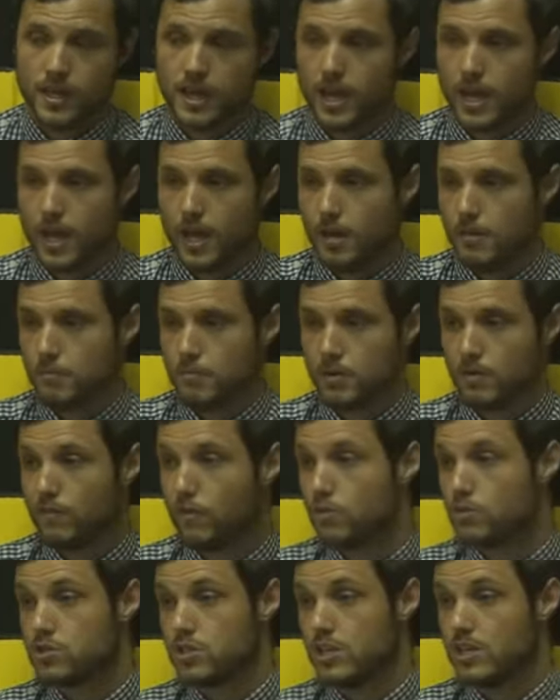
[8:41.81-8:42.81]
But you've
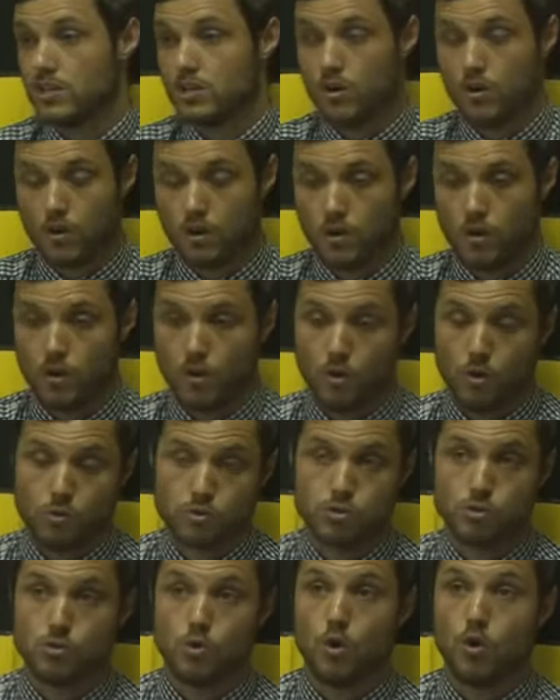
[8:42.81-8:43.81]

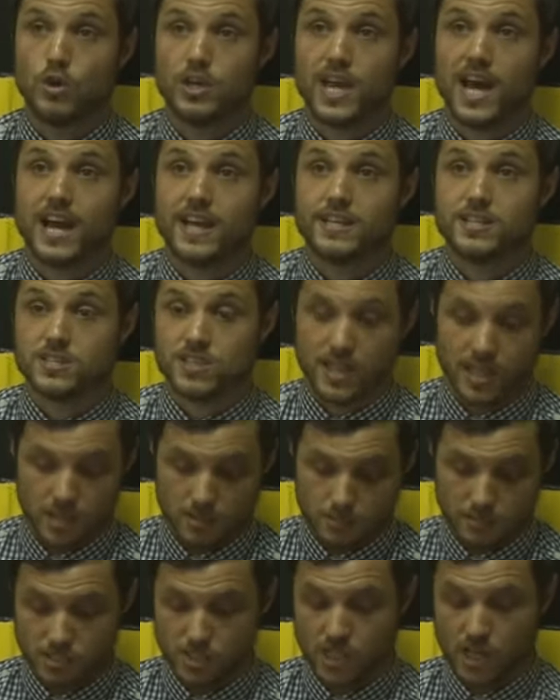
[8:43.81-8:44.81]
also got guys
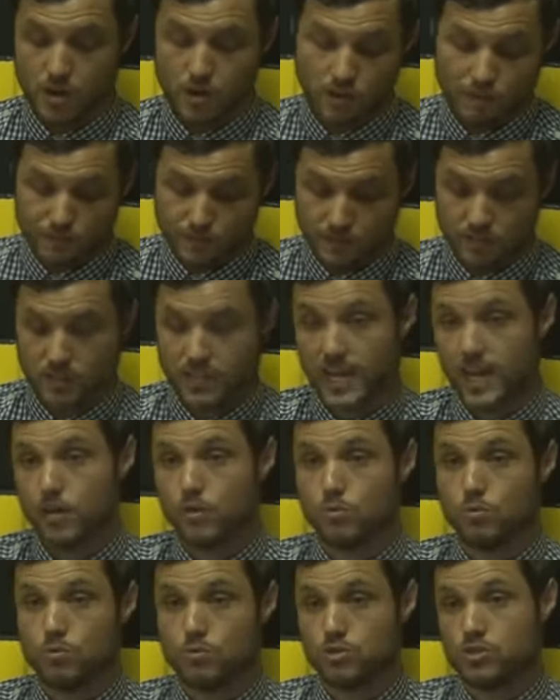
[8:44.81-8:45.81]
like myself and
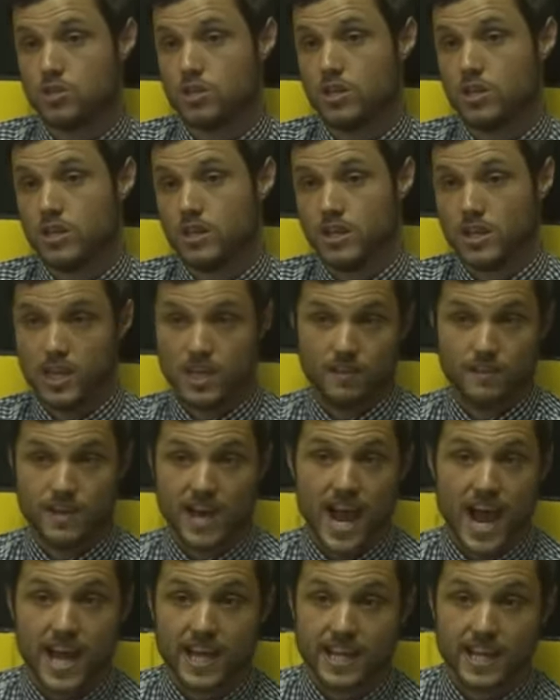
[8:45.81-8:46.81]
Gills, even
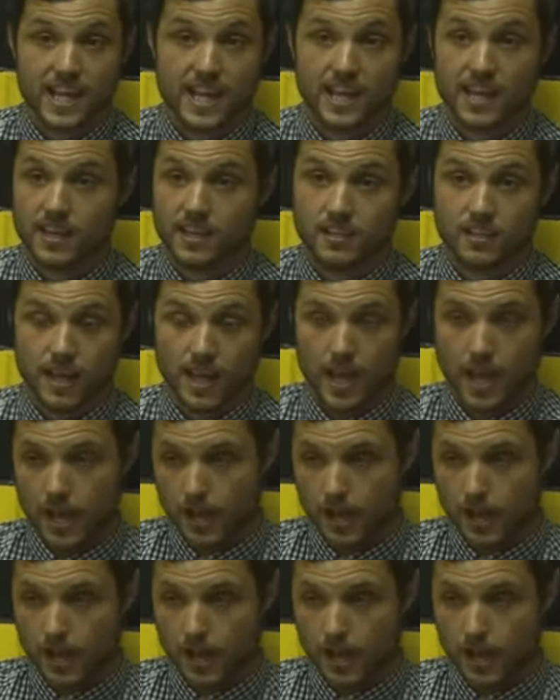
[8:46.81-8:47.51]
Aggie,